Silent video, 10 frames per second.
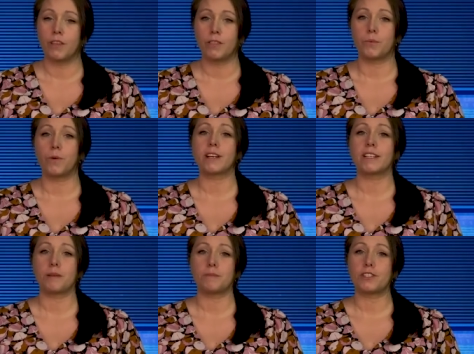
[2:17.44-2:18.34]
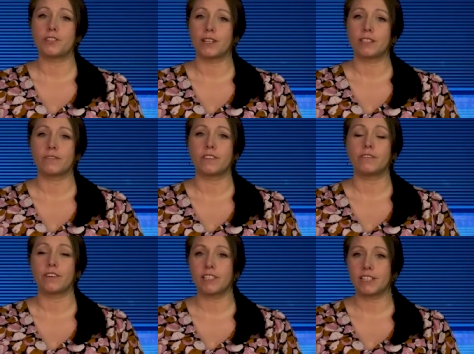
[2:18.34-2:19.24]
The work demonstrates for the
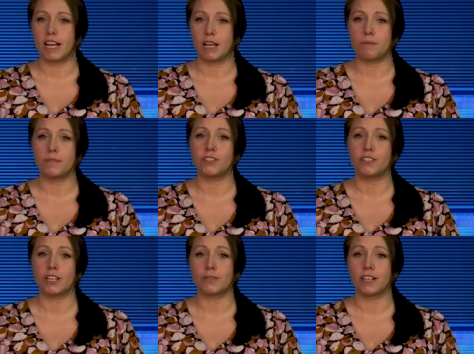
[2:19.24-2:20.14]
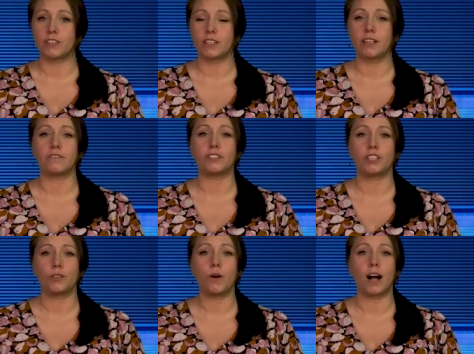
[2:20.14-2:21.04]
first time the generation of
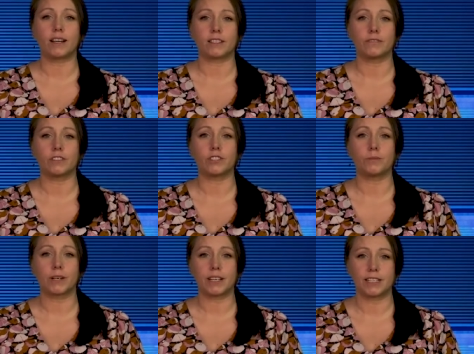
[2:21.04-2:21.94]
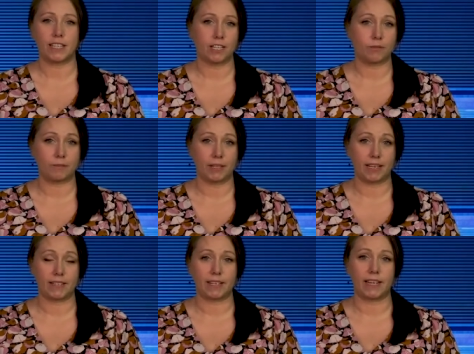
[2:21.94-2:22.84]
two octave supercontinuum
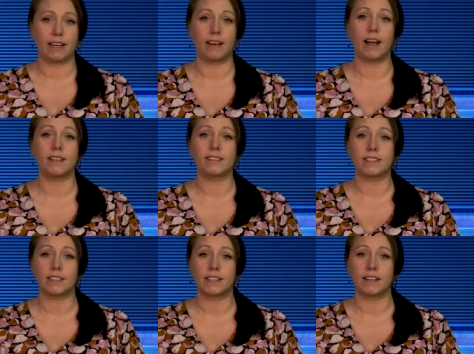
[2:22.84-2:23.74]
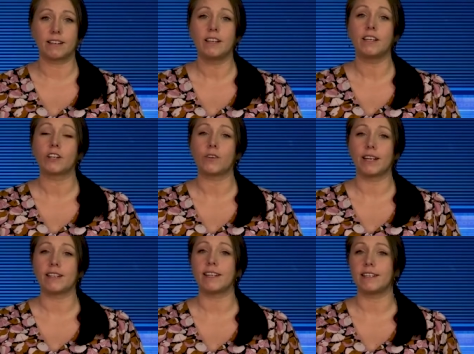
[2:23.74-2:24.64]
light in a non-silica
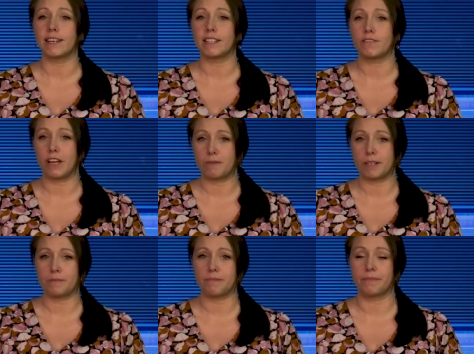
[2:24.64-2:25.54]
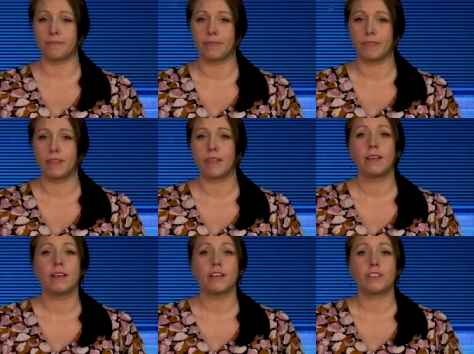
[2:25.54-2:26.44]
graded index fiber.
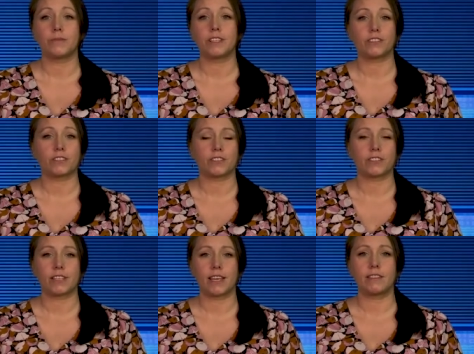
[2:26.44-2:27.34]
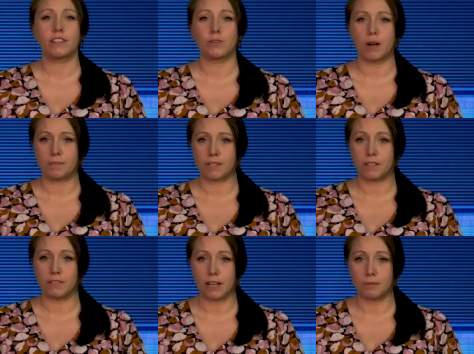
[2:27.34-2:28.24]
The researchers say the new optical
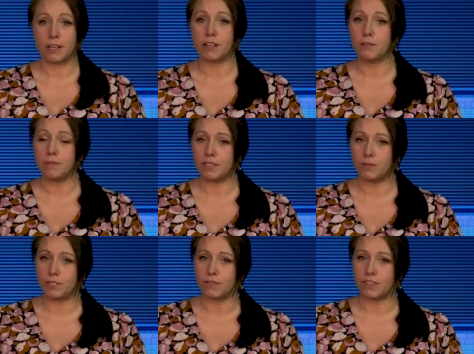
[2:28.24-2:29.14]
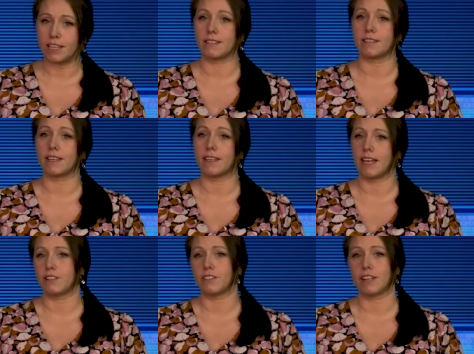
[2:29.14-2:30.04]
fiber could be used for things like
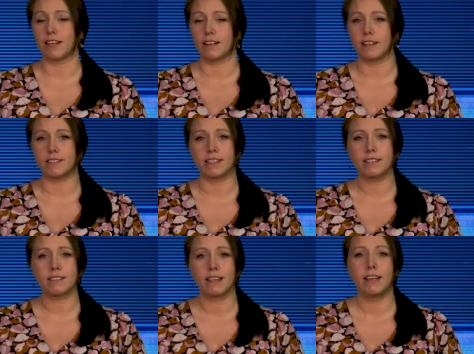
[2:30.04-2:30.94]
cancer diagnostics